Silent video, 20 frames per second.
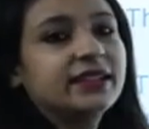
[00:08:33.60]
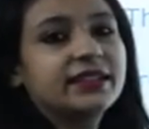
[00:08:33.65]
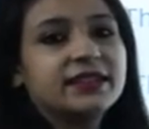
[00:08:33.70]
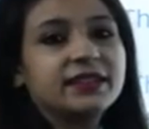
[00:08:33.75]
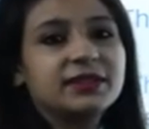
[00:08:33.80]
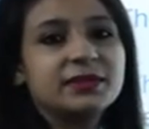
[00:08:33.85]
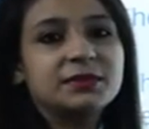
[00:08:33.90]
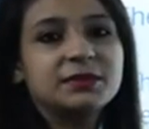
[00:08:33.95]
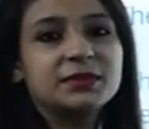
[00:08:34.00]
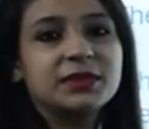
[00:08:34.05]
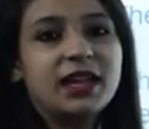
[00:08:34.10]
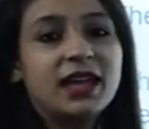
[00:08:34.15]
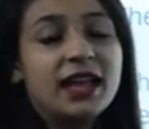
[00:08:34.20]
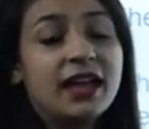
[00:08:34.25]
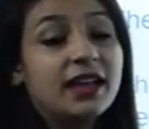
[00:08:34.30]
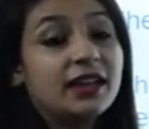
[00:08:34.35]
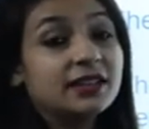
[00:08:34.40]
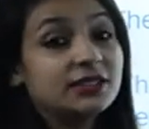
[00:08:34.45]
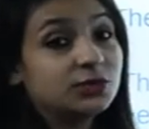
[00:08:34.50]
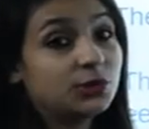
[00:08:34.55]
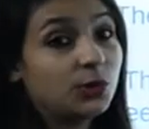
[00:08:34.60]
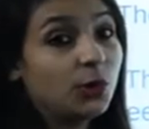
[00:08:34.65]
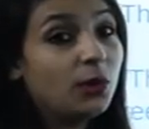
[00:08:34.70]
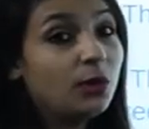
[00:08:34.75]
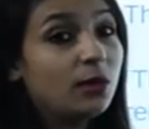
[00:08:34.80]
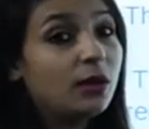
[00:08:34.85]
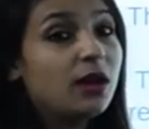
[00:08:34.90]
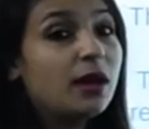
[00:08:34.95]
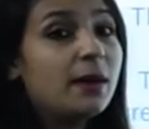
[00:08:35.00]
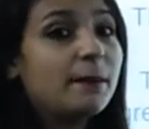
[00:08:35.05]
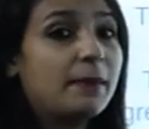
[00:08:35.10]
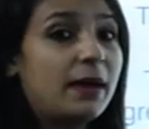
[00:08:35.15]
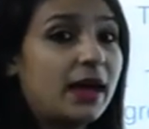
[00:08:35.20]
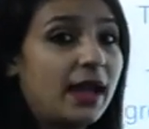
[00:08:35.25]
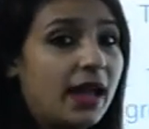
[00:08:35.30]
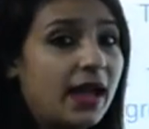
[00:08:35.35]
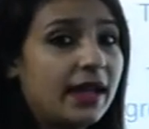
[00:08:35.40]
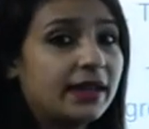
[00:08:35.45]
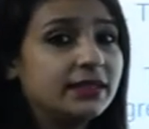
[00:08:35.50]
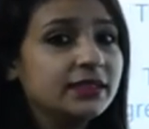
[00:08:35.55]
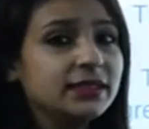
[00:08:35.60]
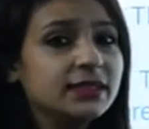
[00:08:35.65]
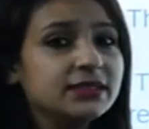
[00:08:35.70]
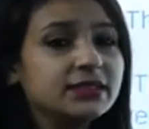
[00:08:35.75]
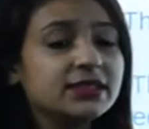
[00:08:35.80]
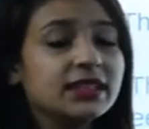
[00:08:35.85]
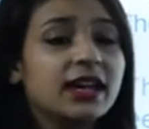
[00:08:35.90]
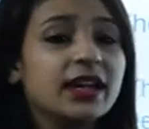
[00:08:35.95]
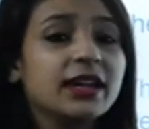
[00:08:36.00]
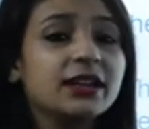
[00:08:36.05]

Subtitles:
it. So, my highness,